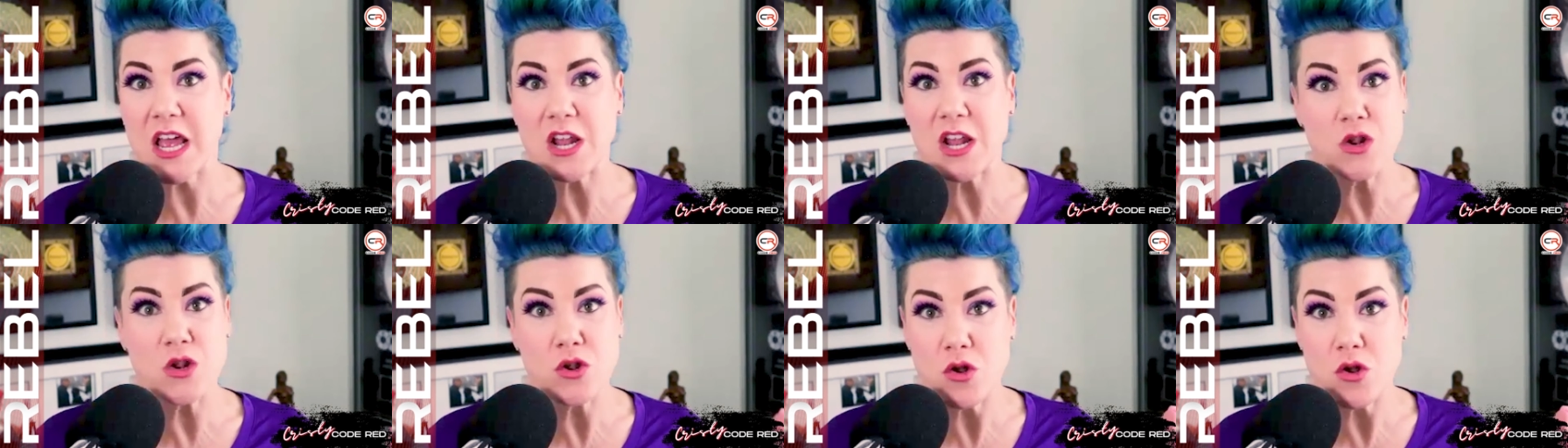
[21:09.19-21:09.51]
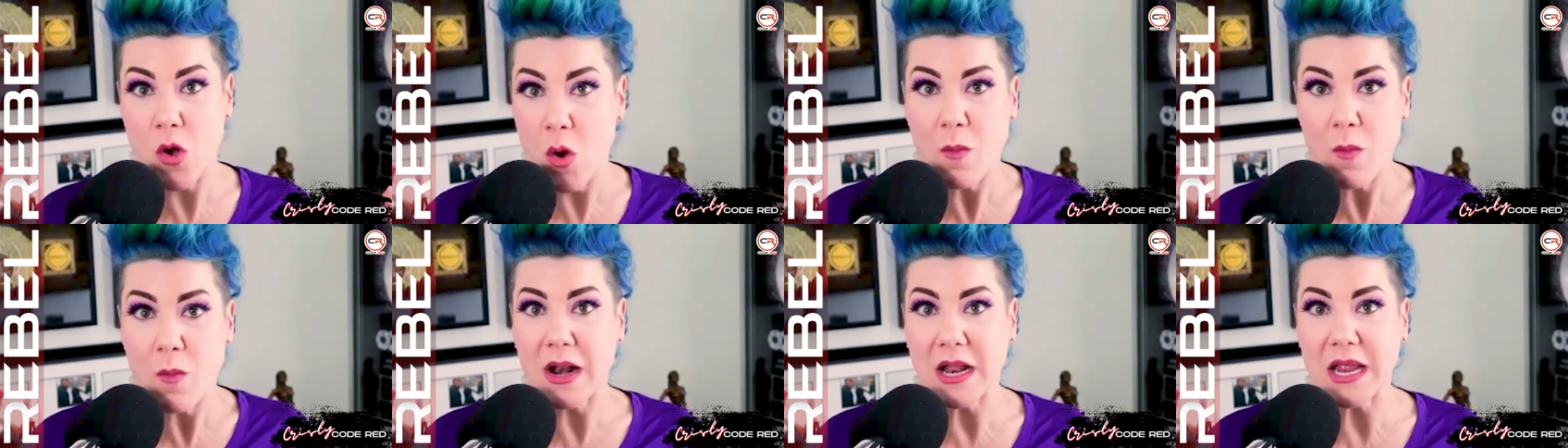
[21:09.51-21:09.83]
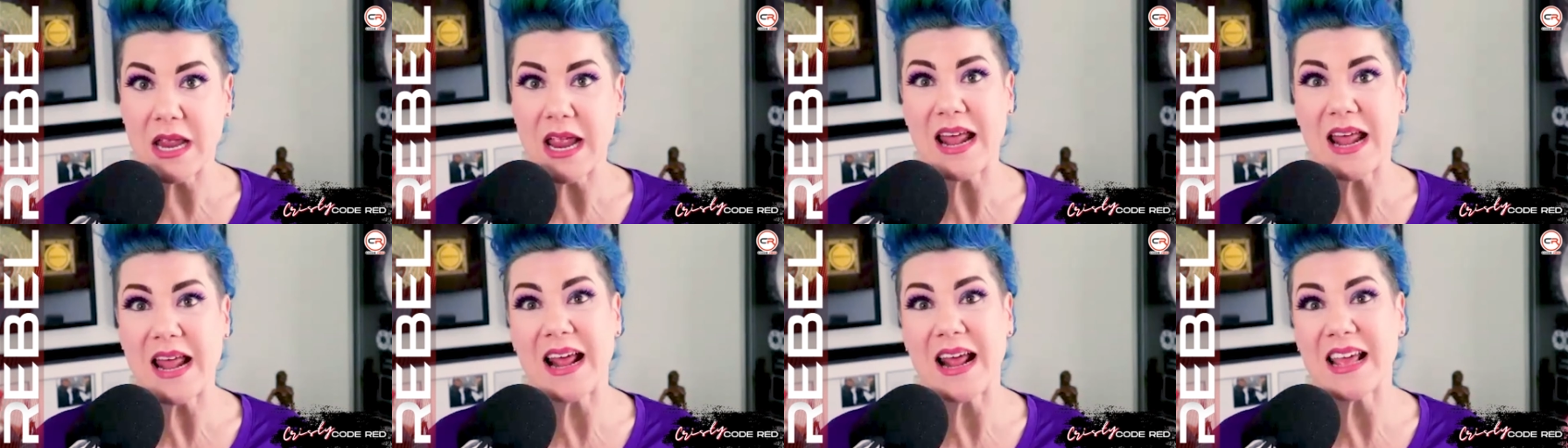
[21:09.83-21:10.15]
and no
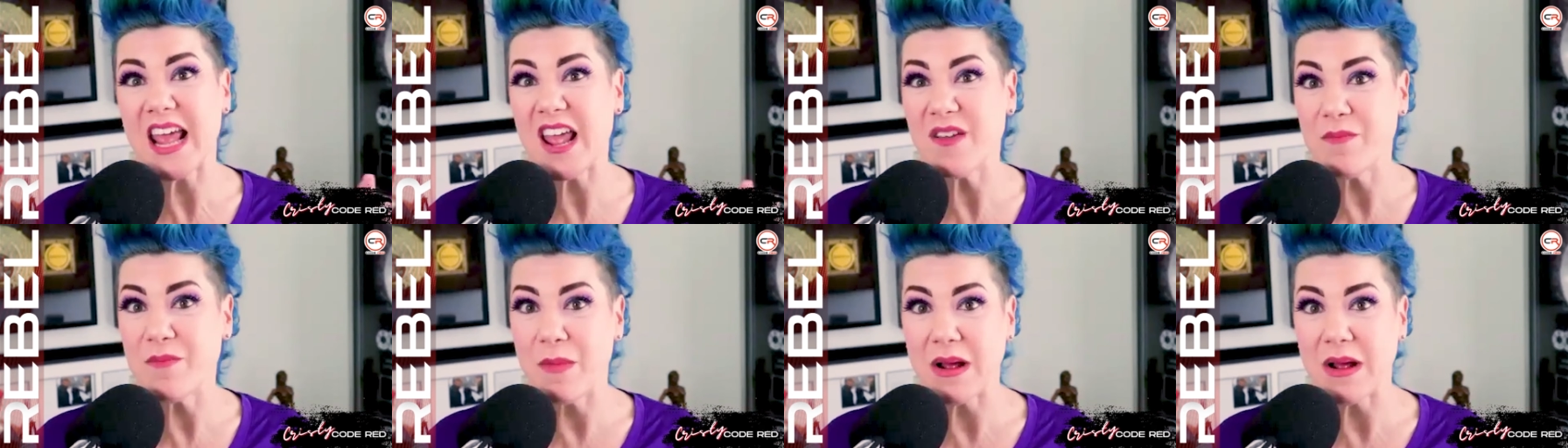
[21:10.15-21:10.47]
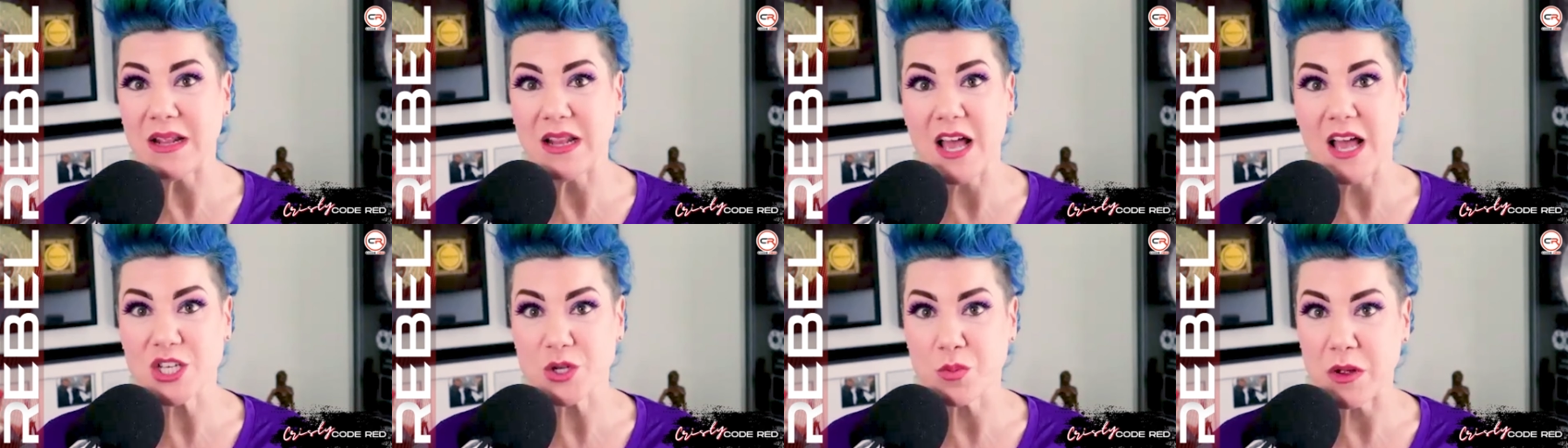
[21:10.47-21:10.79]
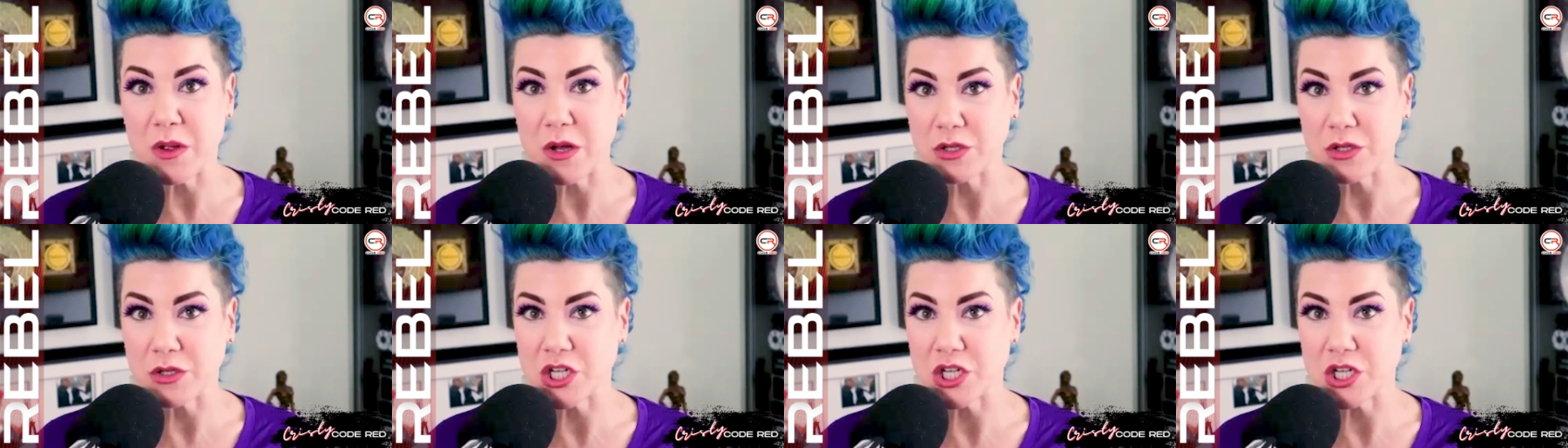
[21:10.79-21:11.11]
money, and I gave my last
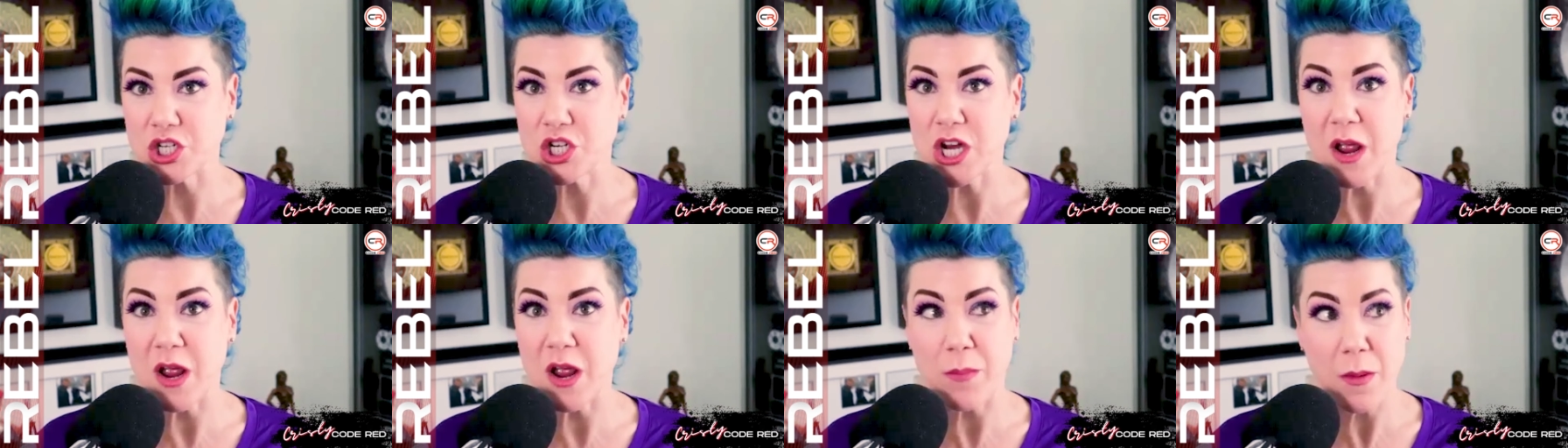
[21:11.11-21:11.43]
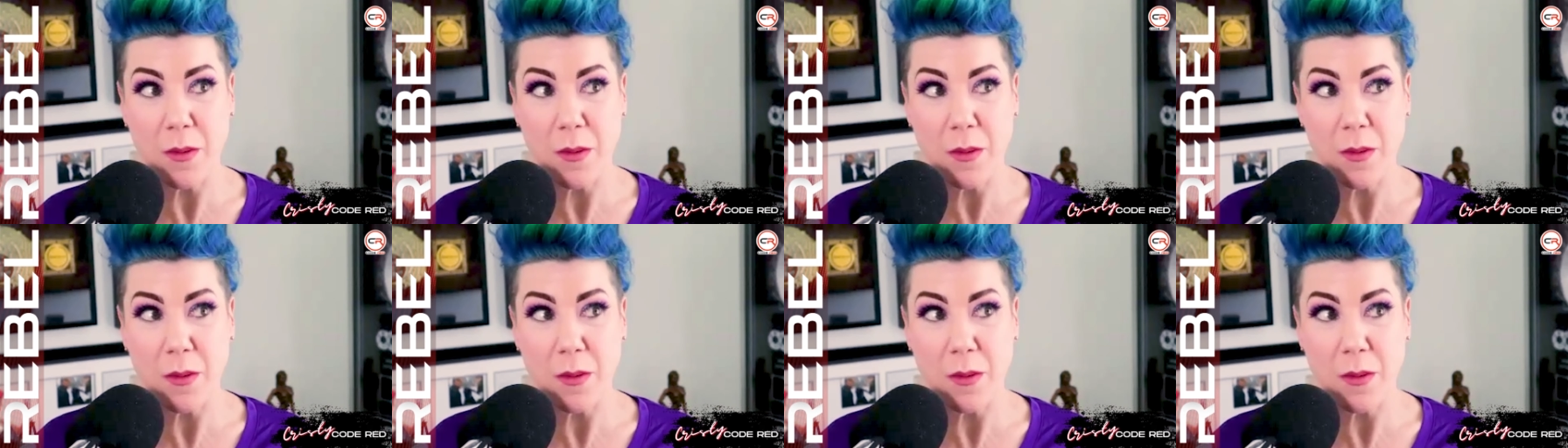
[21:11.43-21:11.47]
meal to Champ.